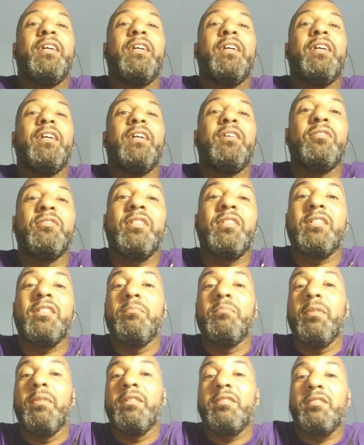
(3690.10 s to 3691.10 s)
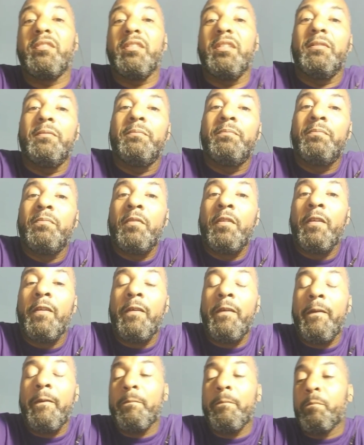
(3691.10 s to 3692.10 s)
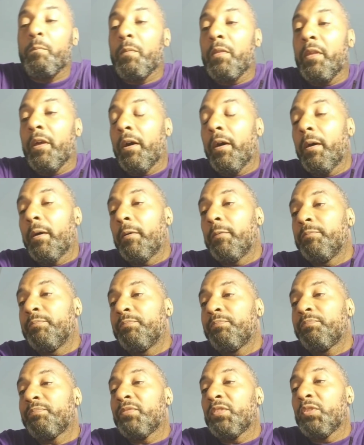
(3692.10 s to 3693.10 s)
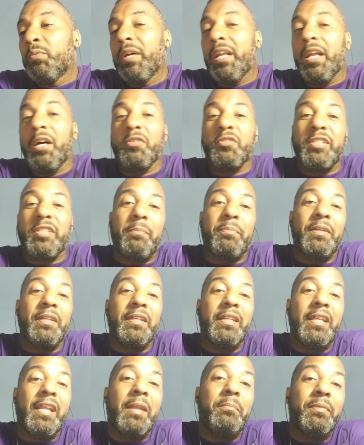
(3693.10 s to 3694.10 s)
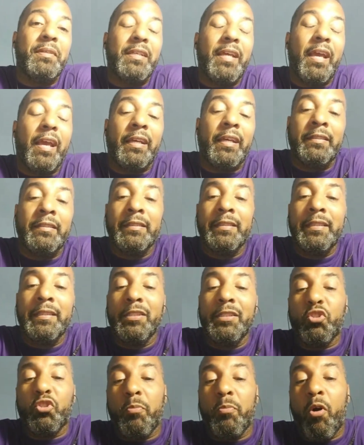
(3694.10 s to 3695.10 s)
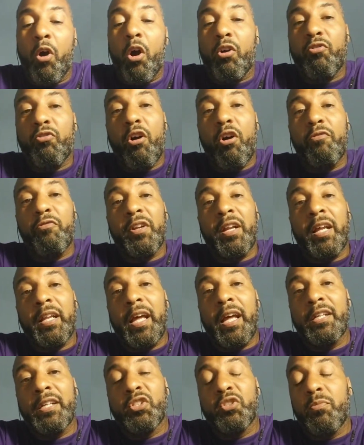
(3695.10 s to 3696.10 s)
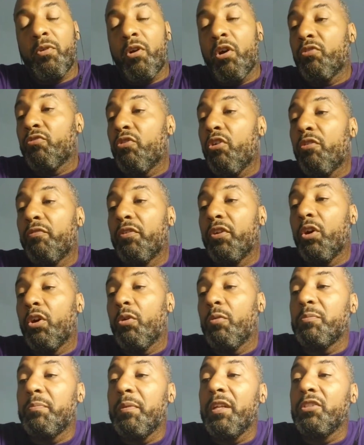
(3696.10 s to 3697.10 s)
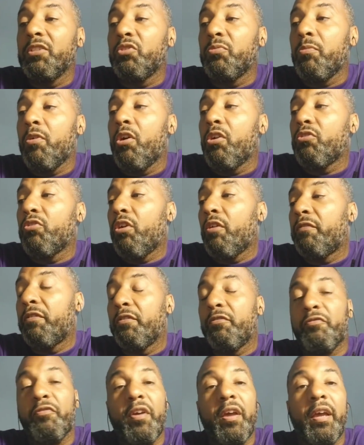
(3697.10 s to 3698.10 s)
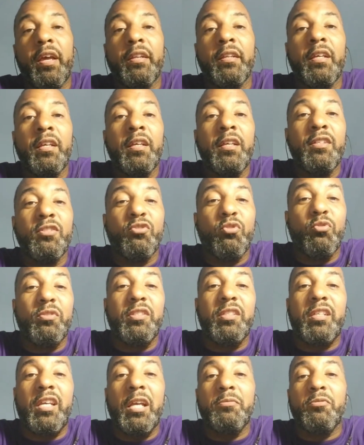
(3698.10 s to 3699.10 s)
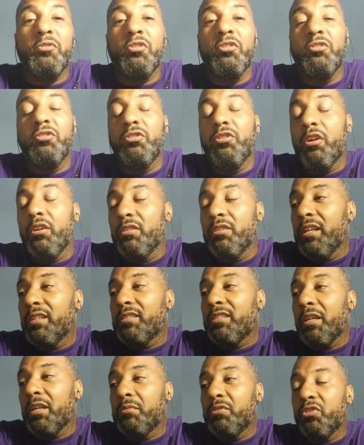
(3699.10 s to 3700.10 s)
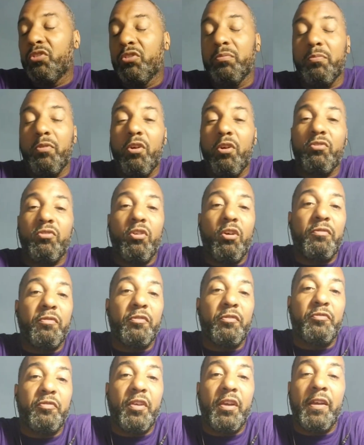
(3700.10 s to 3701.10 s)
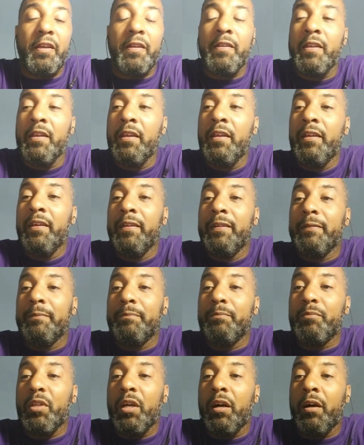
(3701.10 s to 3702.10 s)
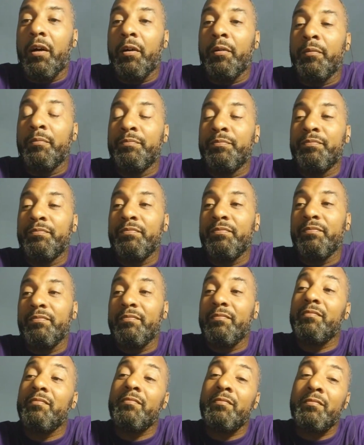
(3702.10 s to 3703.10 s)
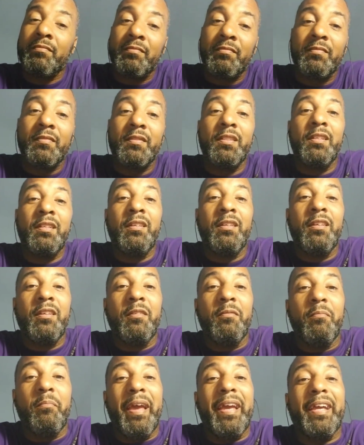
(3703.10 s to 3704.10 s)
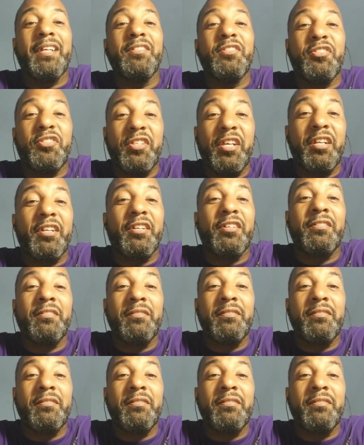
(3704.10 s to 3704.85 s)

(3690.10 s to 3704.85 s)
Lakers, that's must-see. What else happened in the NBA? Jamal Crawford. I like Jamal Crawford. Always been a Jamal Crawford fan. As soon as he came to the New York Knicks, I was a Jamal Crawford fan. Um, may consider